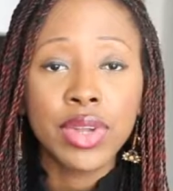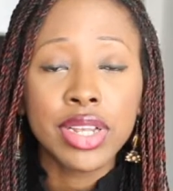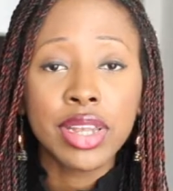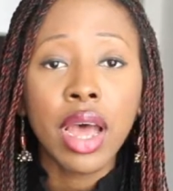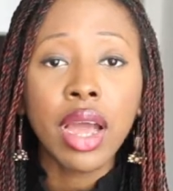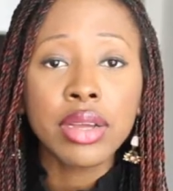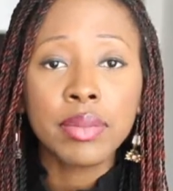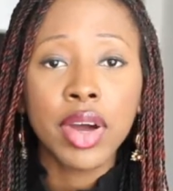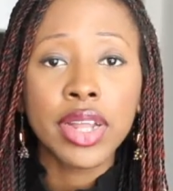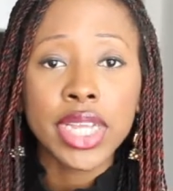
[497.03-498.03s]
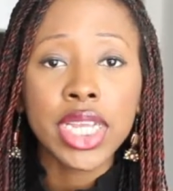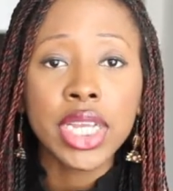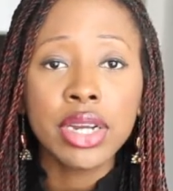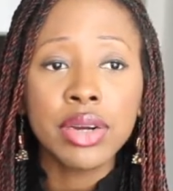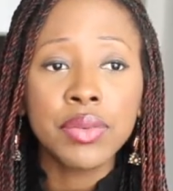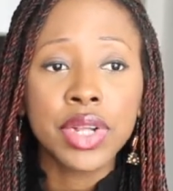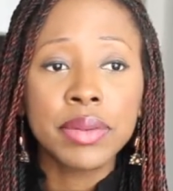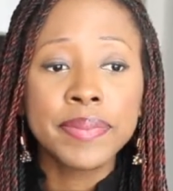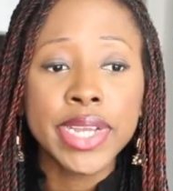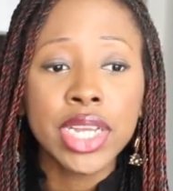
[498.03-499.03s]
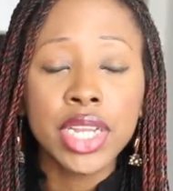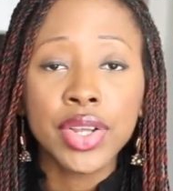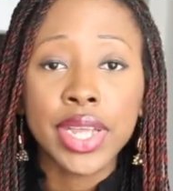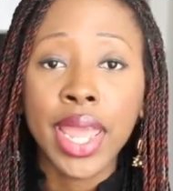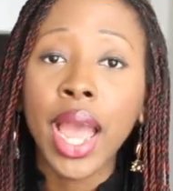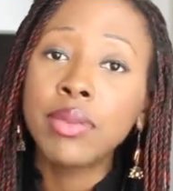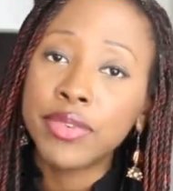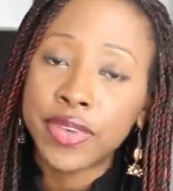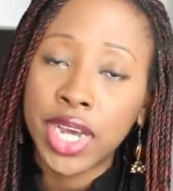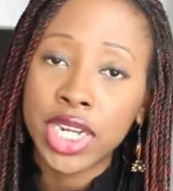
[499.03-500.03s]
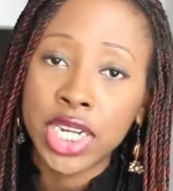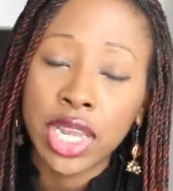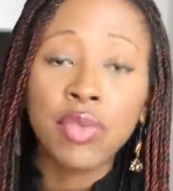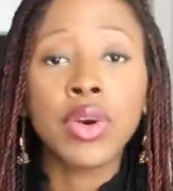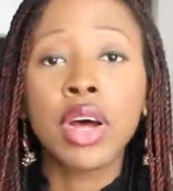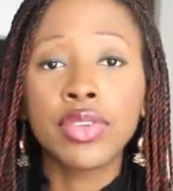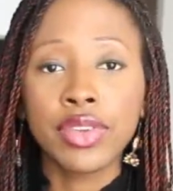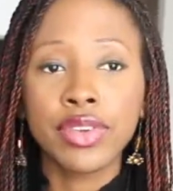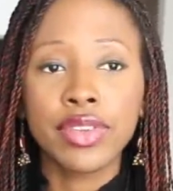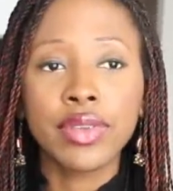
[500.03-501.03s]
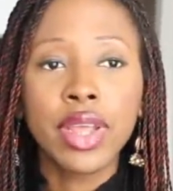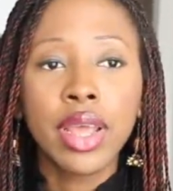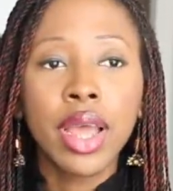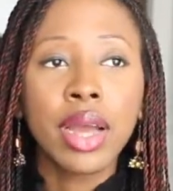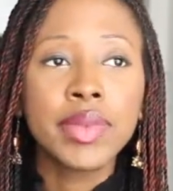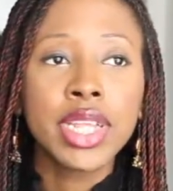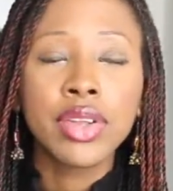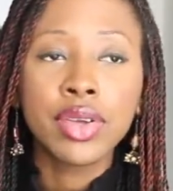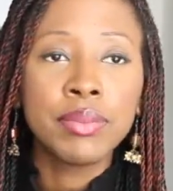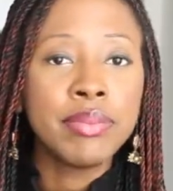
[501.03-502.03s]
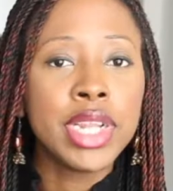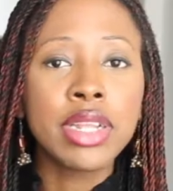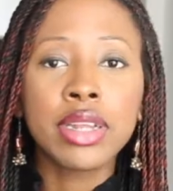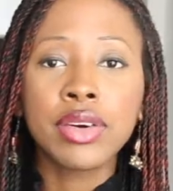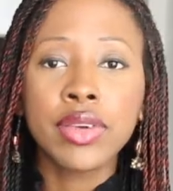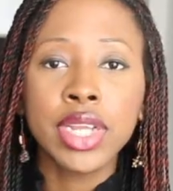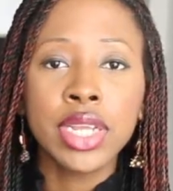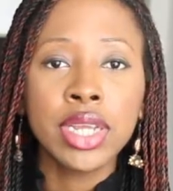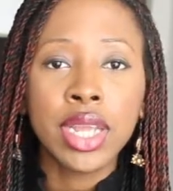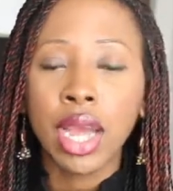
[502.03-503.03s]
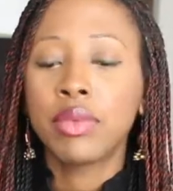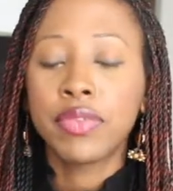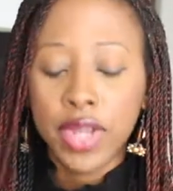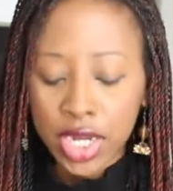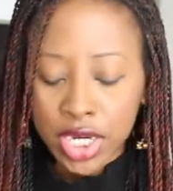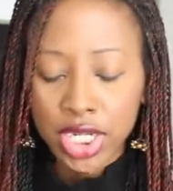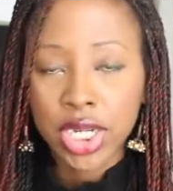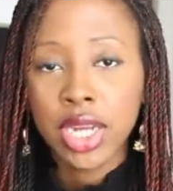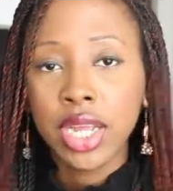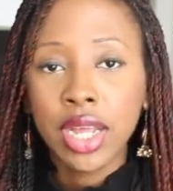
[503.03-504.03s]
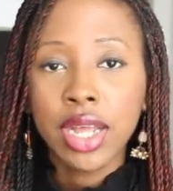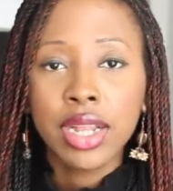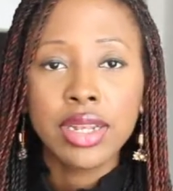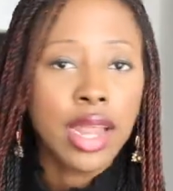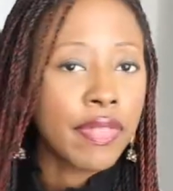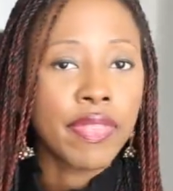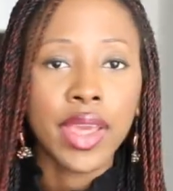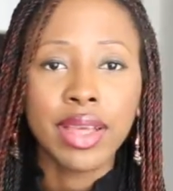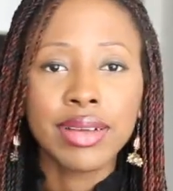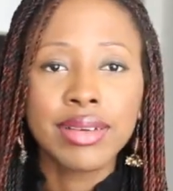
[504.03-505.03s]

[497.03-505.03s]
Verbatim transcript: will talk about here will be the camouflage trousers. I mean the military camouflage, that thing.